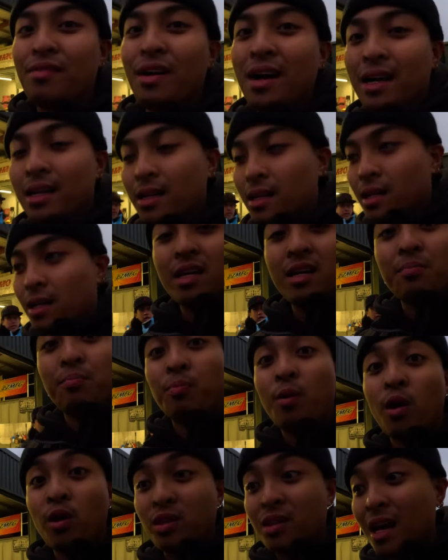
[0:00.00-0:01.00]
van. It
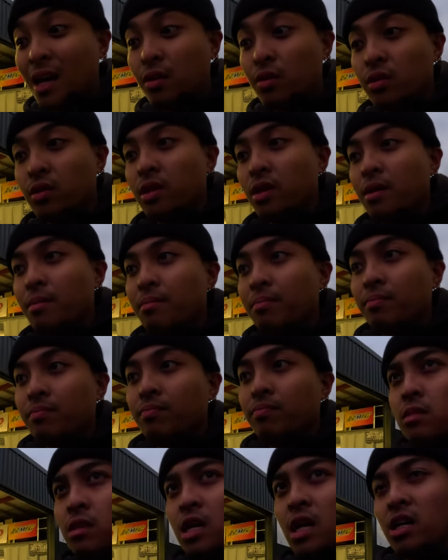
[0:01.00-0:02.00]
broke down on them
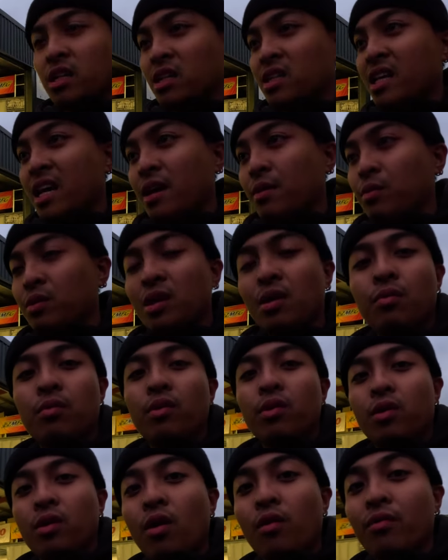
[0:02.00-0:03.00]
the other day when they were
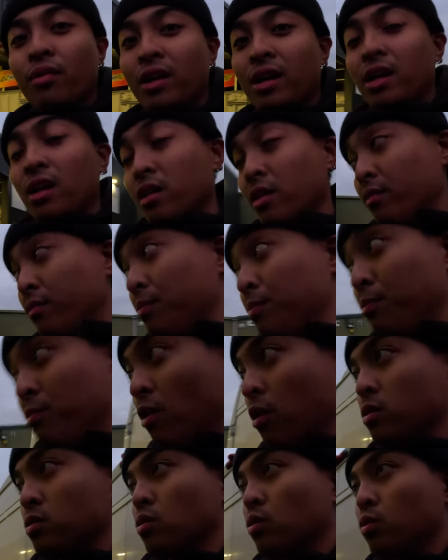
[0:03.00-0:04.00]
recovering another
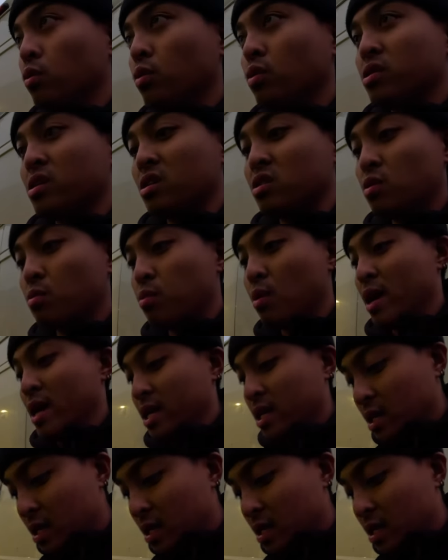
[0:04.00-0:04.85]
Vauxhall Corsa to break.